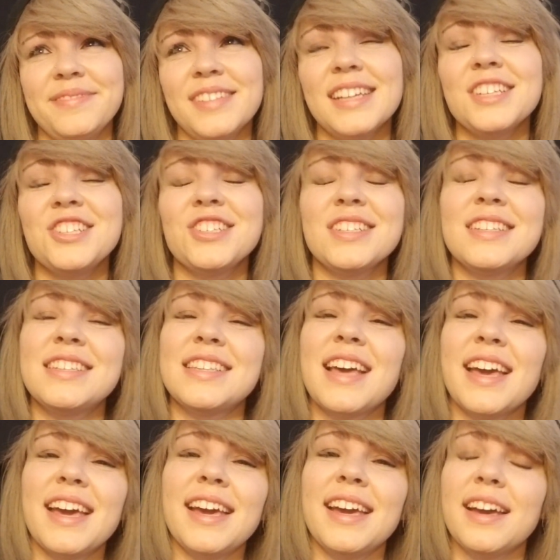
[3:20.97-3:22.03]
Let's just
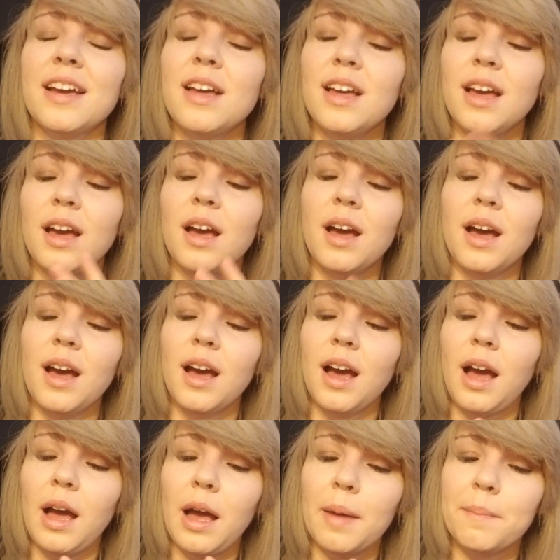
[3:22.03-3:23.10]
say
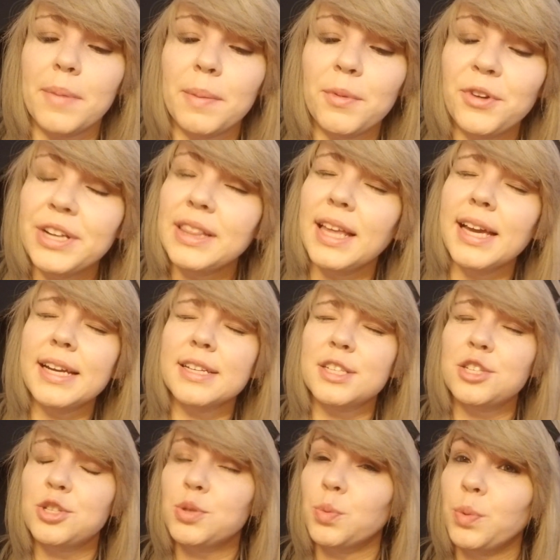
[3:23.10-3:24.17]
memory lane is
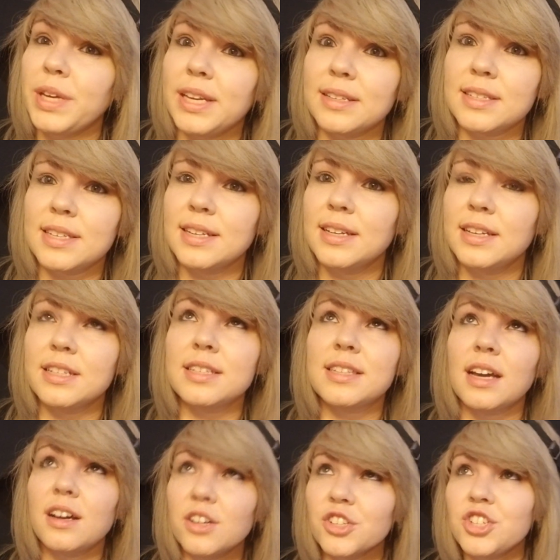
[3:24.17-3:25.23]
sweet.
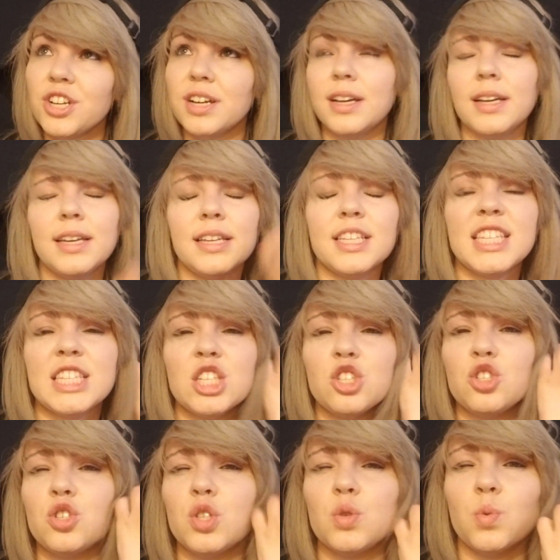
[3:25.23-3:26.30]
Nostalgia is
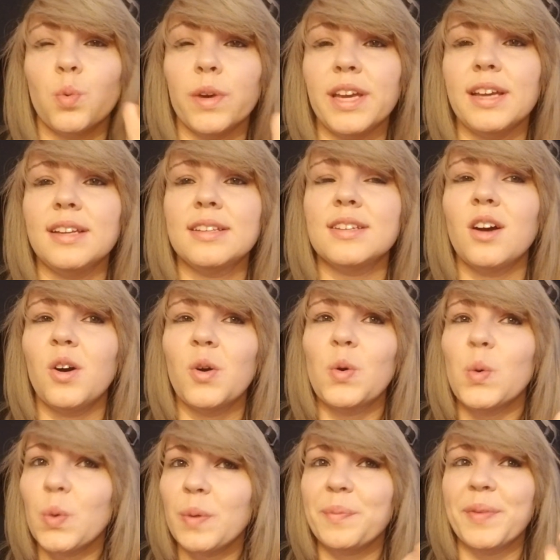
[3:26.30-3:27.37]
sweet.
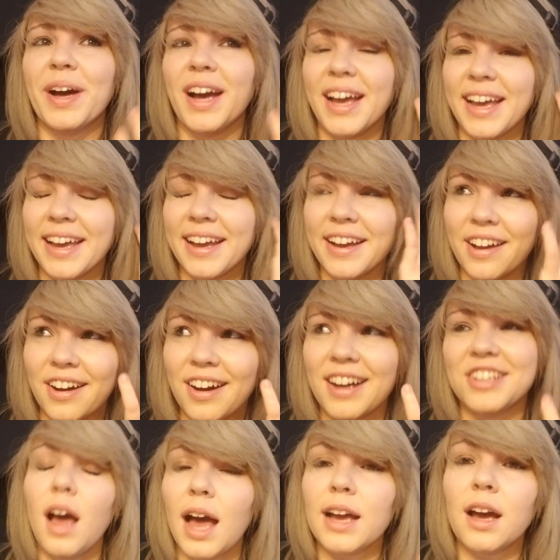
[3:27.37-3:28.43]
Oh my
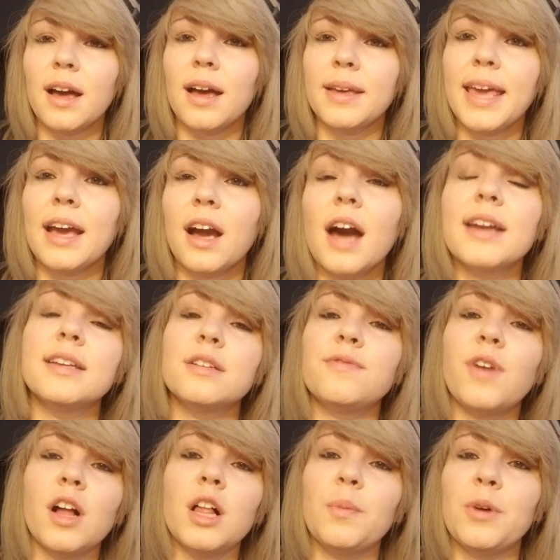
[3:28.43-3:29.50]
gosh. I got into
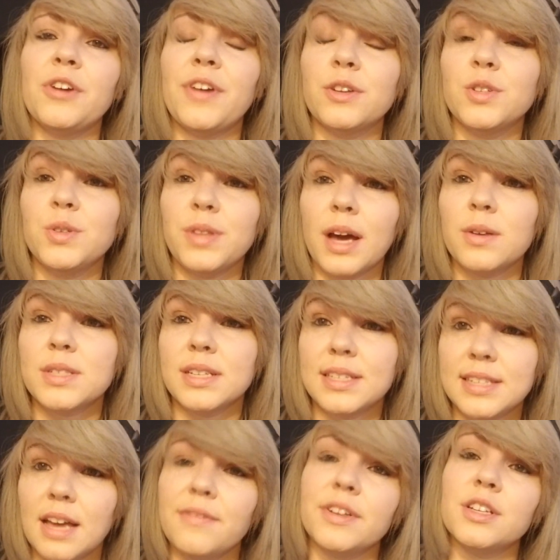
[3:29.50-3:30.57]
Fall Out Boy around
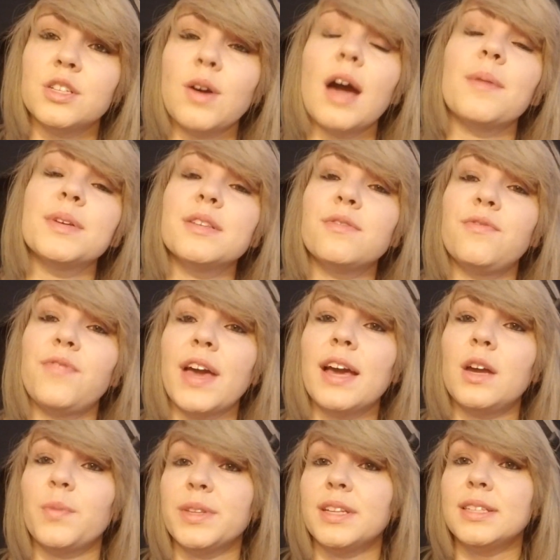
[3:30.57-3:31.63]
2007, so I was a
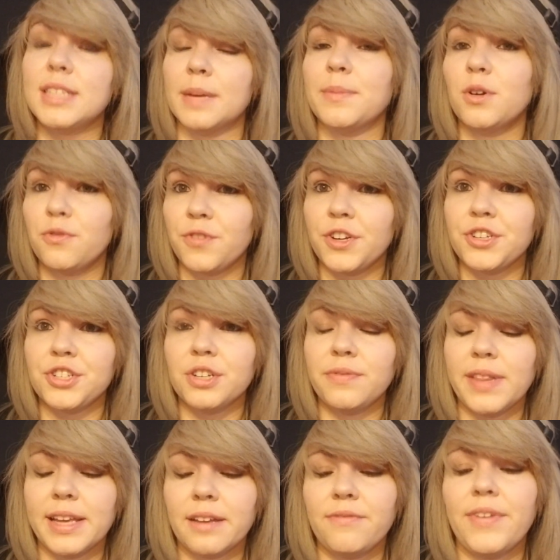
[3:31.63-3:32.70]
fan when the demo version
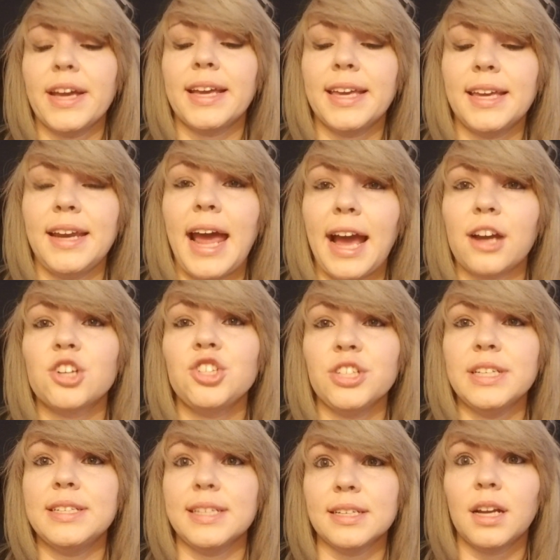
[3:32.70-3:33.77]
of Lake Effect Kid
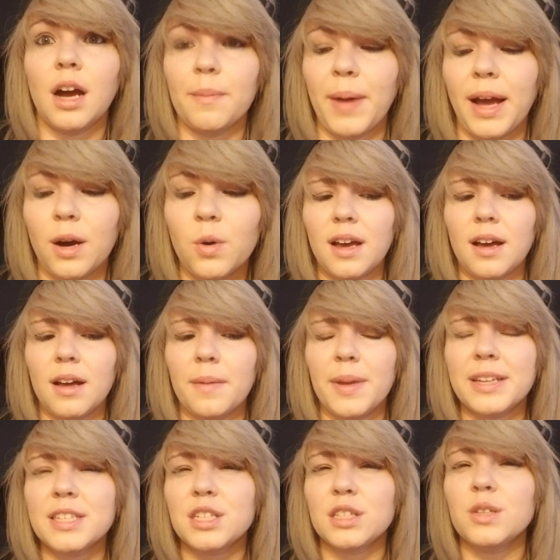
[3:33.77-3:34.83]
actually did come
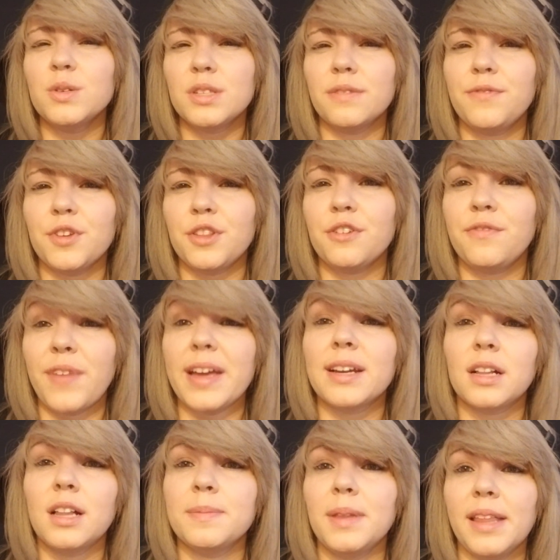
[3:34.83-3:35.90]
out. Exclusive for their
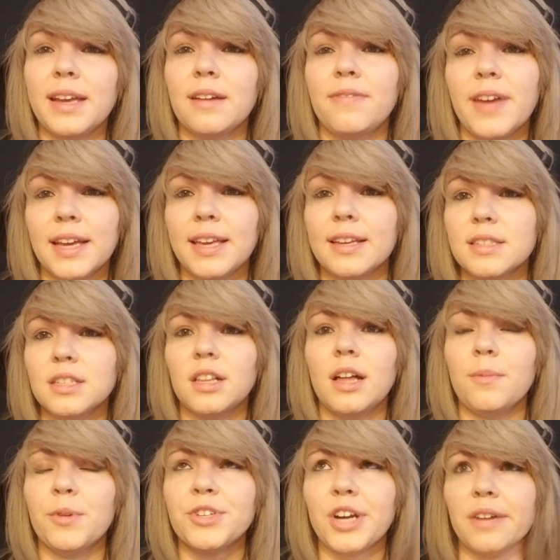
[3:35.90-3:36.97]
fan club, the Lake Effect Kids
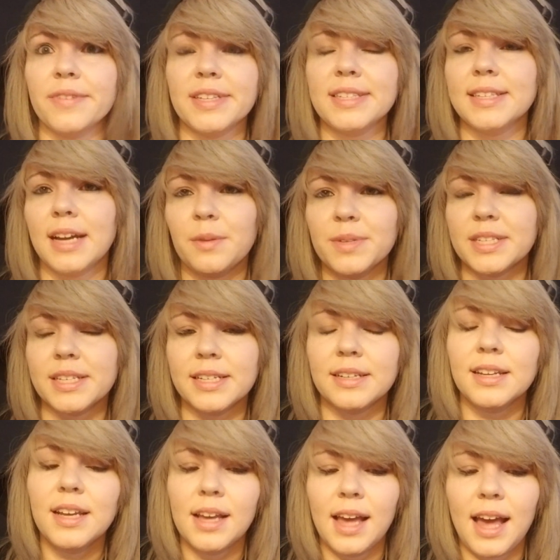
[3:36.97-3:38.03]
Club, which obviously I was
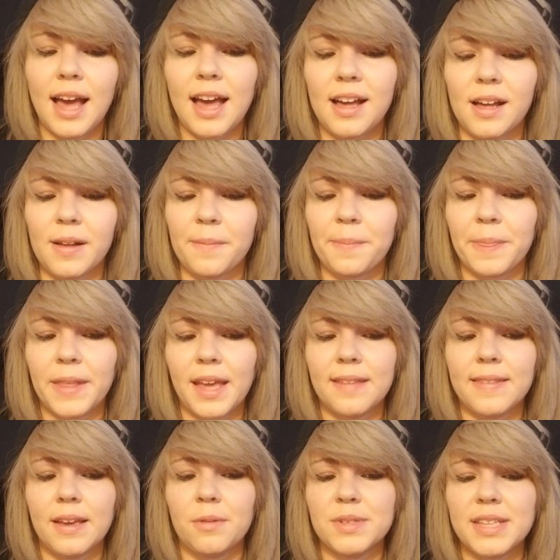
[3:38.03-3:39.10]
in.
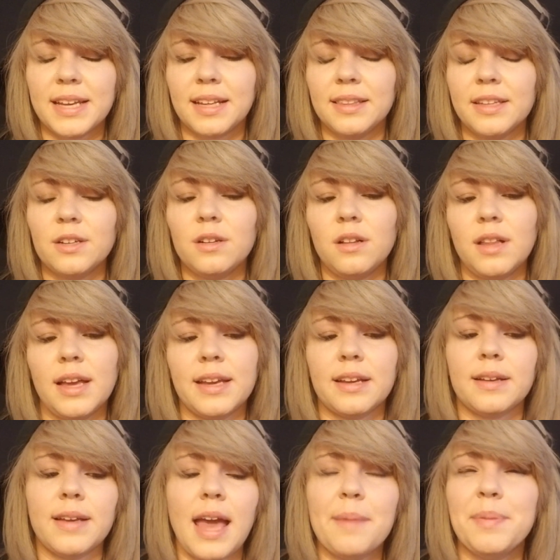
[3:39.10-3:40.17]
And it was like a little
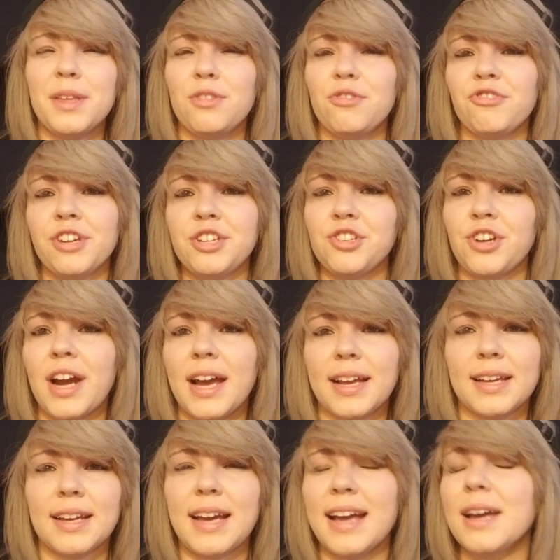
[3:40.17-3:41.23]
like MP3
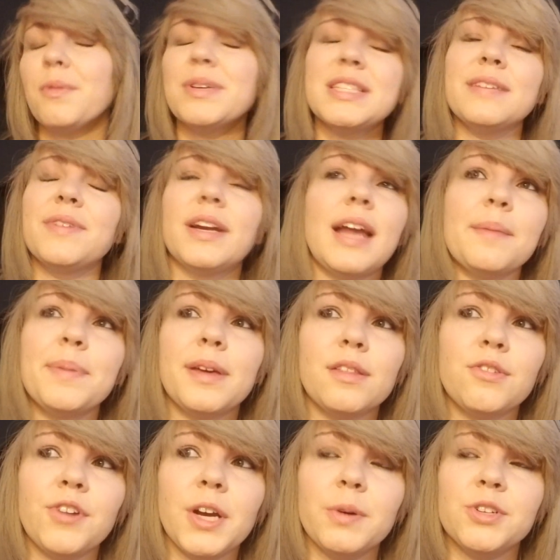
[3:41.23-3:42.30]
track. It wasn't even an
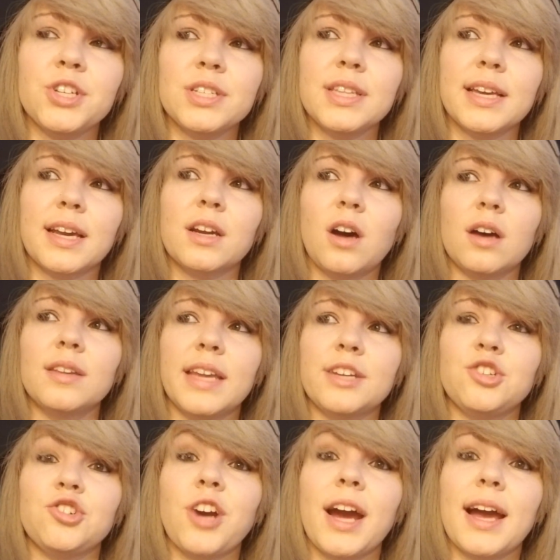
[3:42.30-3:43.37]
MP3, it was just like an
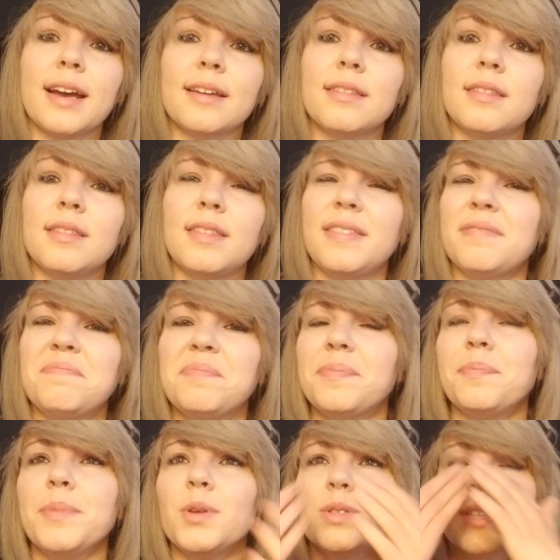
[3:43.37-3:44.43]
online track
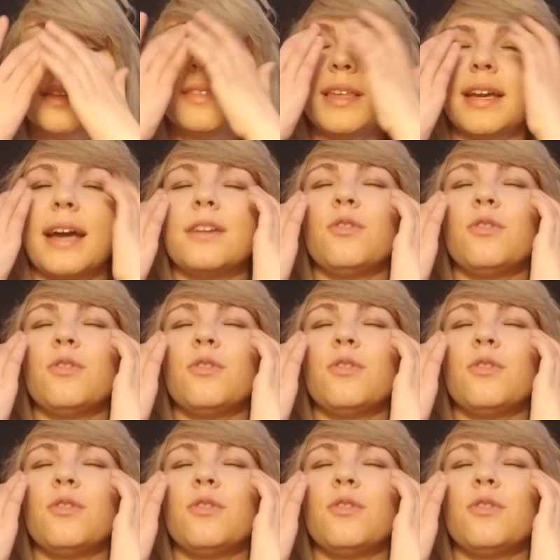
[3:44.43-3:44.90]
music thing.